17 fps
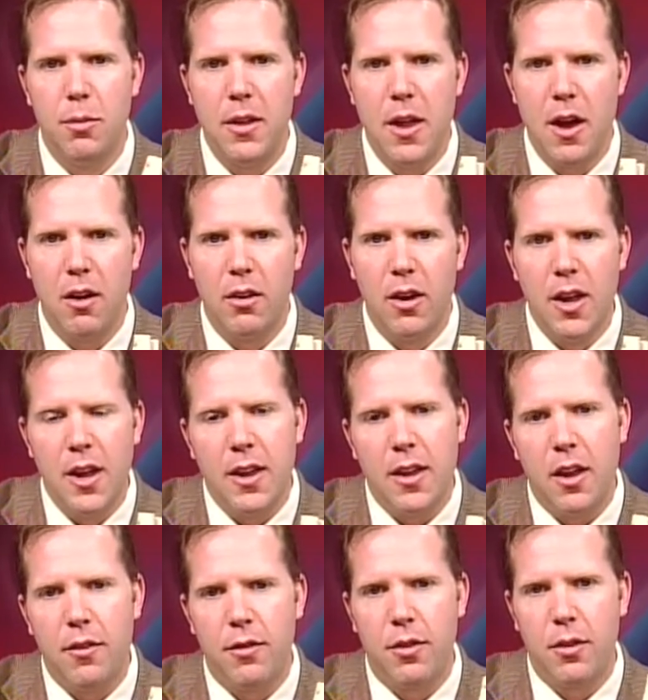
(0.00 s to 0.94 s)
Now,
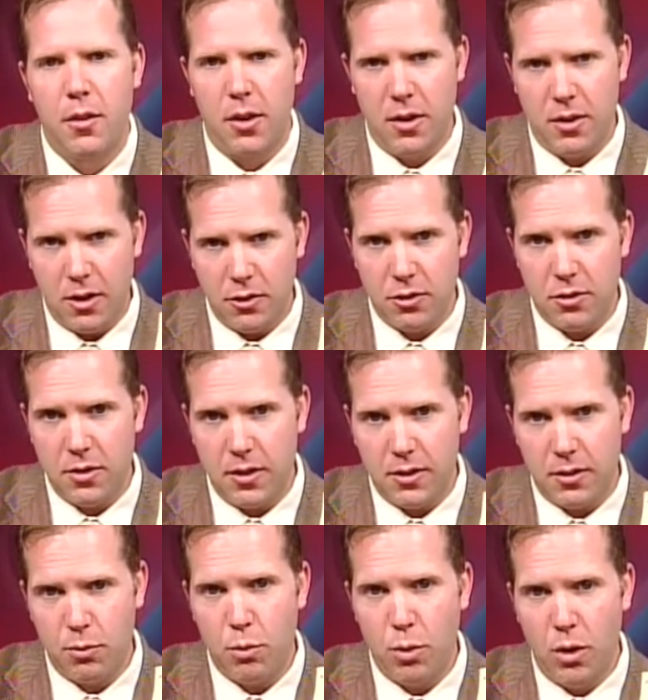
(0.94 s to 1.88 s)
if the condition
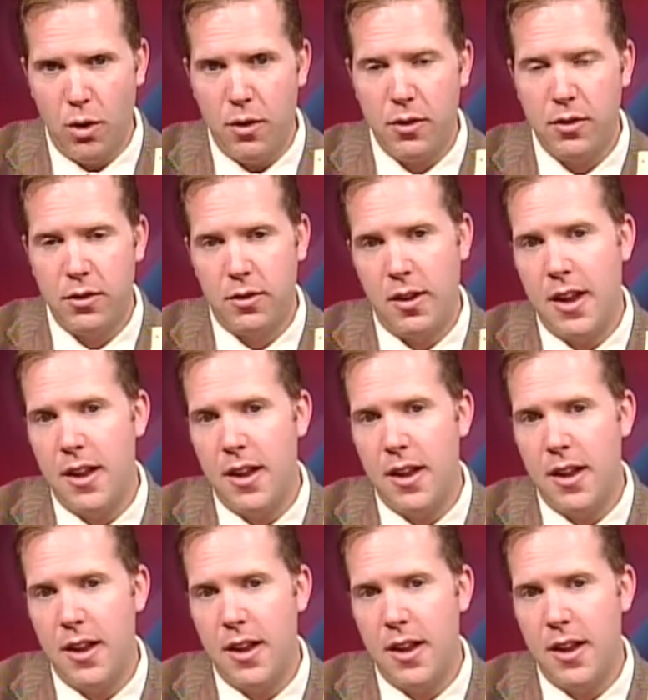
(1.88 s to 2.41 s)
is worse